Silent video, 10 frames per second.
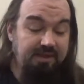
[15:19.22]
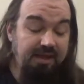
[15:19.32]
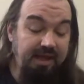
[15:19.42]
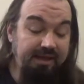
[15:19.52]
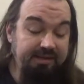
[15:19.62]

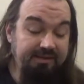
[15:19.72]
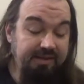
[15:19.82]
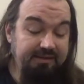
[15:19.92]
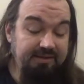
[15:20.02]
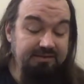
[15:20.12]
adding
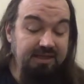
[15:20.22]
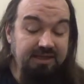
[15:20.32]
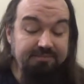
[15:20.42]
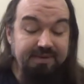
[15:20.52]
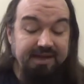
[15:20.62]
that a
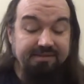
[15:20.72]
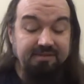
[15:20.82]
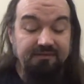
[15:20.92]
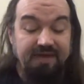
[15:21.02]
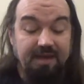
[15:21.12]
lot of bad
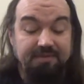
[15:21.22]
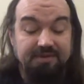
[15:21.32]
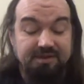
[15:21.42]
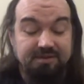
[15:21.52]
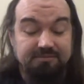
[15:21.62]
stuff happened
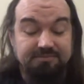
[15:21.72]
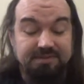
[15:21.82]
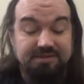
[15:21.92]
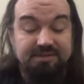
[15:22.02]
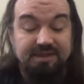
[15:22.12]
here,
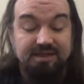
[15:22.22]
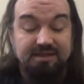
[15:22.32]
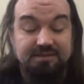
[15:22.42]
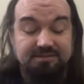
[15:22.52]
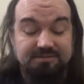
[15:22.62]
but,
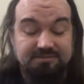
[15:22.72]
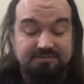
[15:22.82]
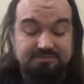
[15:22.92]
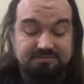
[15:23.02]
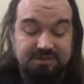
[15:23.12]

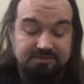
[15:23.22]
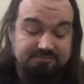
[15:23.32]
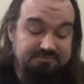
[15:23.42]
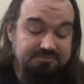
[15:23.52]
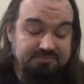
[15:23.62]
you know,
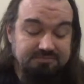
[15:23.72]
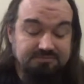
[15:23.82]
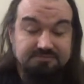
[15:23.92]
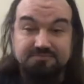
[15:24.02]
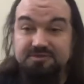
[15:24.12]

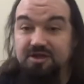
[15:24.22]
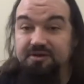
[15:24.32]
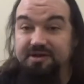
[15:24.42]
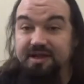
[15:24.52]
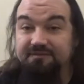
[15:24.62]

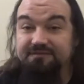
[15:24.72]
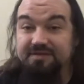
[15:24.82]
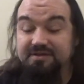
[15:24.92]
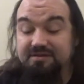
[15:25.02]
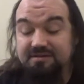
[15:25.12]
Conan
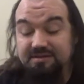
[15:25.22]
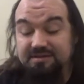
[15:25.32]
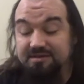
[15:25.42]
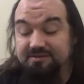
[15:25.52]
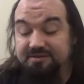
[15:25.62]

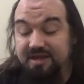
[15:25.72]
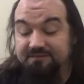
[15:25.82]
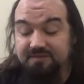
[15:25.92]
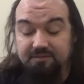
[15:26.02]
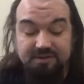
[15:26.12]
tells Conan to
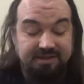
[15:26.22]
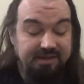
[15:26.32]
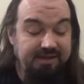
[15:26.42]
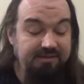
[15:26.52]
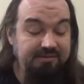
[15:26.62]
have fun while he can.